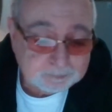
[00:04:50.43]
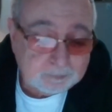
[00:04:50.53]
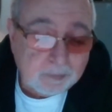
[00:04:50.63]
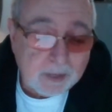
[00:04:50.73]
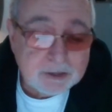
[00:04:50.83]

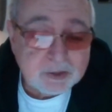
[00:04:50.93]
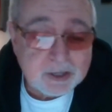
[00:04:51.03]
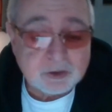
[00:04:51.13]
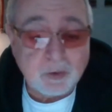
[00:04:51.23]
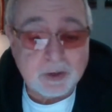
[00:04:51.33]
In
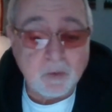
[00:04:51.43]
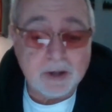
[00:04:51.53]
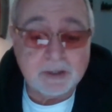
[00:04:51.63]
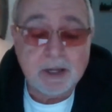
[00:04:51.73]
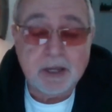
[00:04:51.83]
2021,
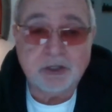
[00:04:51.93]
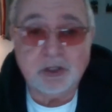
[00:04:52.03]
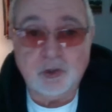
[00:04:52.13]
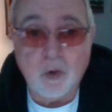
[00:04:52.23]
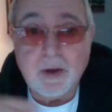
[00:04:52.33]
she
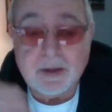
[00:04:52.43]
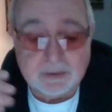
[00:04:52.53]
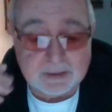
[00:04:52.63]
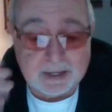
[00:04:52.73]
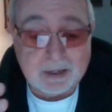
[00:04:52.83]
joined The
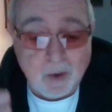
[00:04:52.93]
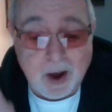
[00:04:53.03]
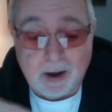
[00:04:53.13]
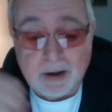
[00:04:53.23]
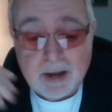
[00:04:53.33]
Daily Wire
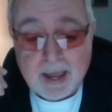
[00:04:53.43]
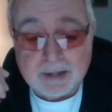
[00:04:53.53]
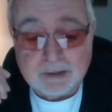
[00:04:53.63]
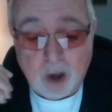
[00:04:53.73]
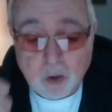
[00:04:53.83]
and
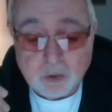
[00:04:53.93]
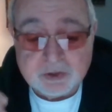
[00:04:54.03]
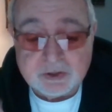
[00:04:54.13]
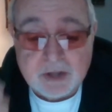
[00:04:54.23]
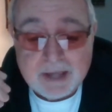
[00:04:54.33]
hosts
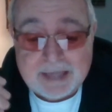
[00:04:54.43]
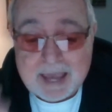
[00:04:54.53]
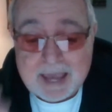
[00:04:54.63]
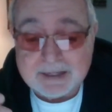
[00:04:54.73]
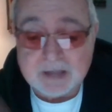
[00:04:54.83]

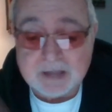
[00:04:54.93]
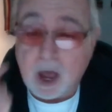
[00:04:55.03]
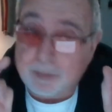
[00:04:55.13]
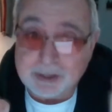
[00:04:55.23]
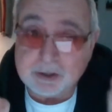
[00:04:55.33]
Candace, a
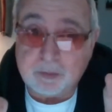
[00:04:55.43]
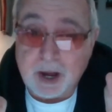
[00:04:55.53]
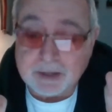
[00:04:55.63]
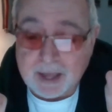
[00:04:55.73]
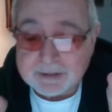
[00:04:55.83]
political
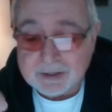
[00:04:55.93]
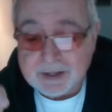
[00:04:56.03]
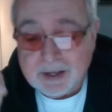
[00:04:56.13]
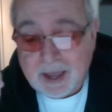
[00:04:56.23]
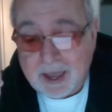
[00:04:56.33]
broadcast.
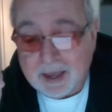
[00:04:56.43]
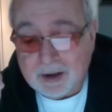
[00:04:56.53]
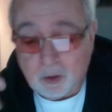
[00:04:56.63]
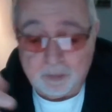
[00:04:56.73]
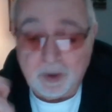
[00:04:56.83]
Or
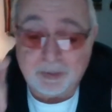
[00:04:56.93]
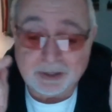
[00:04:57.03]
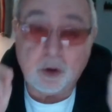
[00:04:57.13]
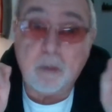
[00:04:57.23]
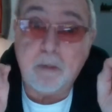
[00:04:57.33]
a political
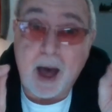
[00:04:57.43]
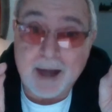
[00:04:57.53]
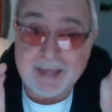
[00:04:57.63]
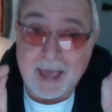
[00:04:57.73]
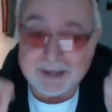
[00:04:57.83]

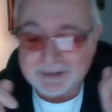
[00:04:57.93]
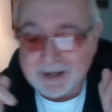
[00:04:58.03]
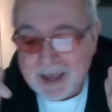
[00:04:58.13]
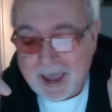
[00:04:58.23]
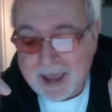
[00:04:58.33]
podcast,
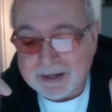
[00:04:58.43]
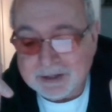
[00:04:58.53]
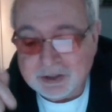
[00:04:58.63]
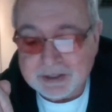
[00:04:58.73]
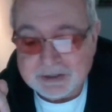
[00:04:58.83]
and she
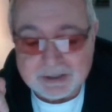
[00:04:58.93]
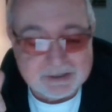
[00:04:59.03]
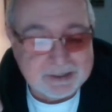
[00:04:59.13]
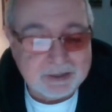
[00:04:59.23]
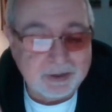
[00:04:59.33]
is
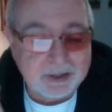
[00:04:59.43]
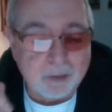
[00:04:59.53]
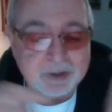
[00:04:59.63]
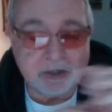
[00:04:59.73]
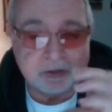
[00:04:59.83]
considering a
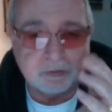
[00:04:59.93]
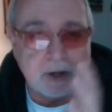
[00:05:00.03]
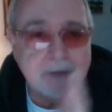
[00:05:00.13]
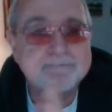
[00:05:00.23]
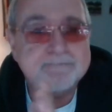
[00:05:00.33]
presidential run,
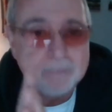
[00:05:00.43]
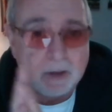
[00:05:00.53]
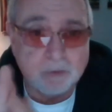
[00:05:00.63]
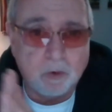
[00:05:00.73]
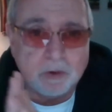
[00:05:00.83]
of
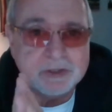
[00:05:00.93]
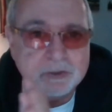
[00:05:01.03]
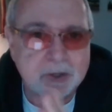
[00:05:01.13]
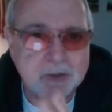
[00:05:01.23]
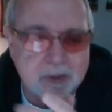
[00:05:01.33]
course, in
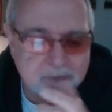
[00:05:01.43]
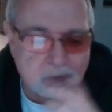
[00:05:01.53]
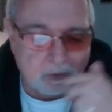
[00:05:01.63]
2024.